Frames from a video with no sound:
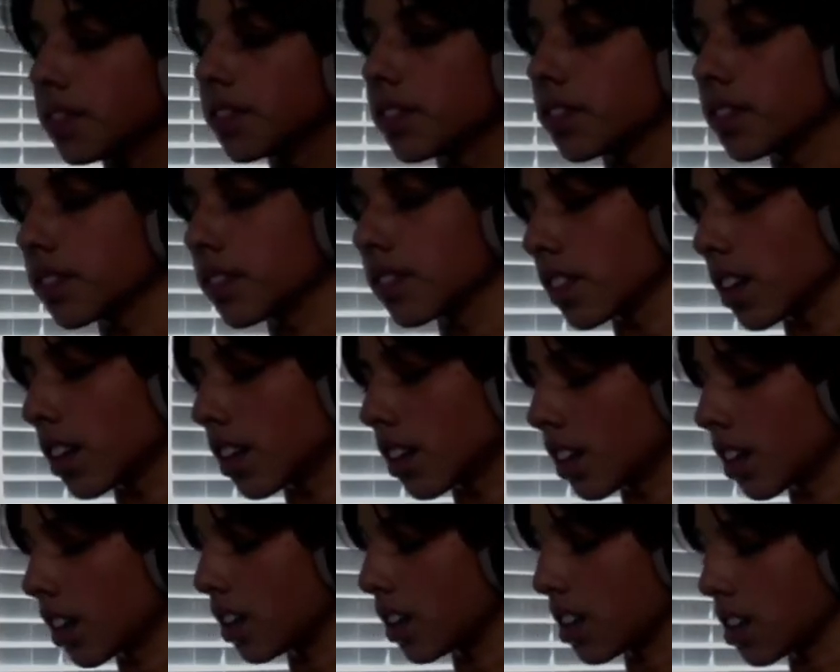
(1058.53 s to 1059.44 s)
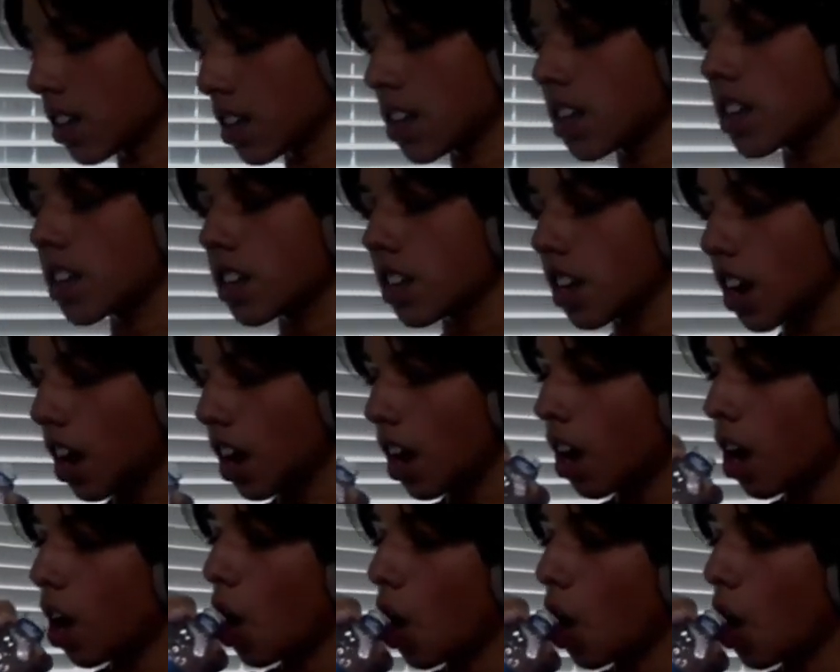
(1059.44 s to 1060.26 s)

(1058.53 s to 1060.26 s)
to these things. I'm telling you, but it's just